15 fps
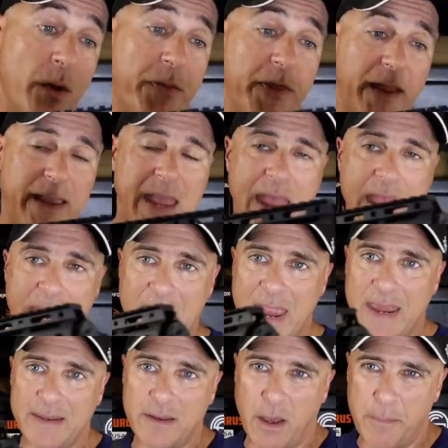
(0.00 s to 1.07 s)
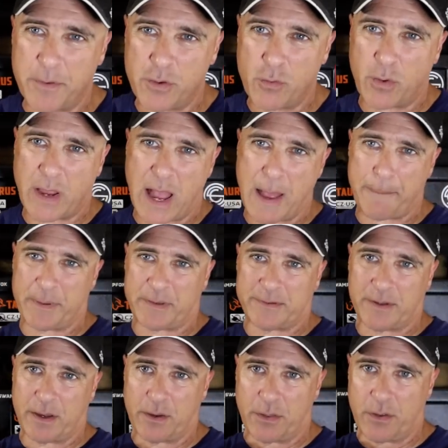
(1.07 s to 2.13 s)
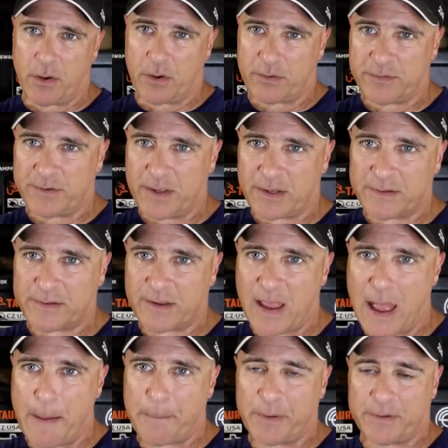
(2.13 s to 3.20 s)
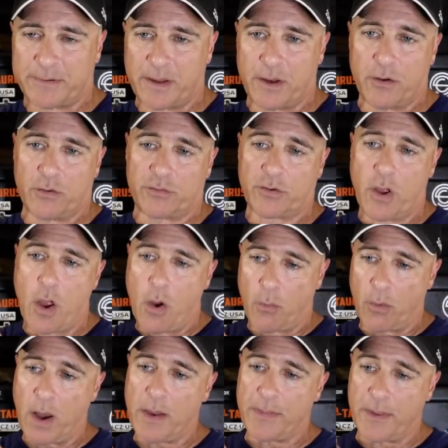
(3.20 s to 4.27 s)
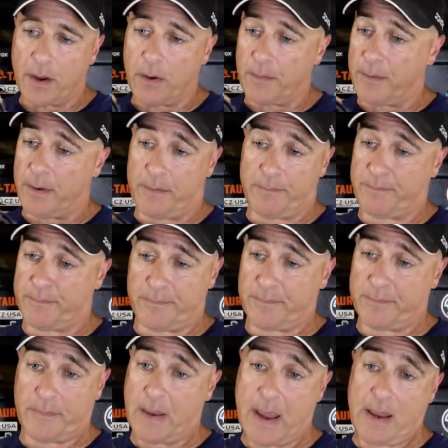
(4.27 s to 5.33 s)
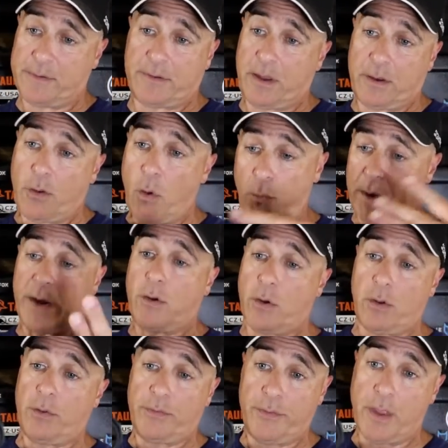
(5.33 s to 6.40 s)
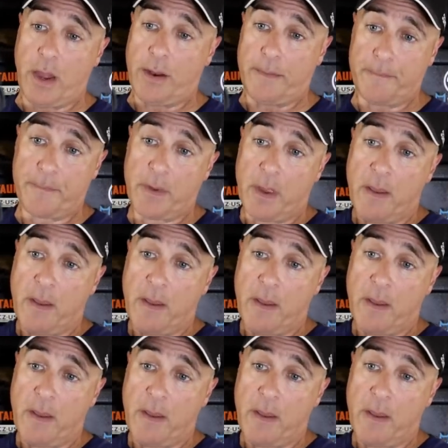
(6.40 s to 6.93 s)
with a KAW compensator. There are 6 compensators right there. It has like no recoil, none.